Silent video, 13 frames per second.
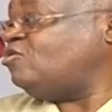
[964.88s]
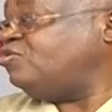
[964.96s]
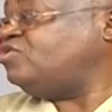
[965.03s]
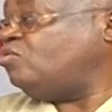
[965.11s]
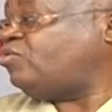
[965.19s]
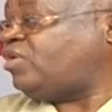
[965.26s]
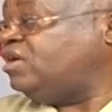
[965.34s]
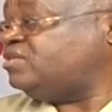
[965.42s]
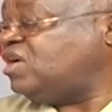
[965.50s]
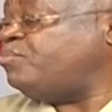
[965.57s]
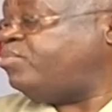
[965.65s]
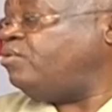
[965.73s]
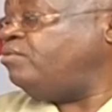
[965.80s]
original
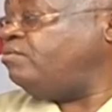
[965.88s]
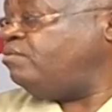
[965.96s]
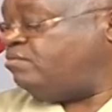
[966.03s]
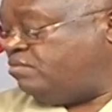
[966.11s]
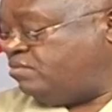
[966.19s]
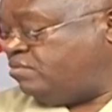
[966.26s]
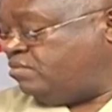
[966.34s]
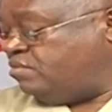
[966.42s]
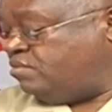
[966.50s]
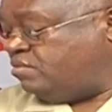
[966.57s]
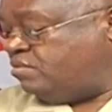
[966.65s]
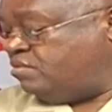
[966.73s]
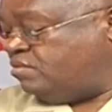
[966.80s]
sample. Mm.
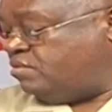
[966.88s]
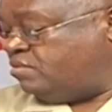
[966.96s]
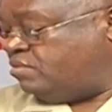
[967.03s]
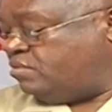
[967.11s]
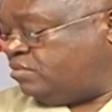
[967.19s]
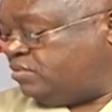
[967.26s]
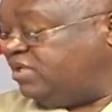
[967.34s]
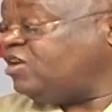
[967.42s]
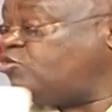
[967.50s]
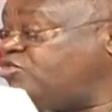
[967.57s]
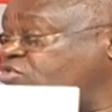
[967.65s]
-hmm. The original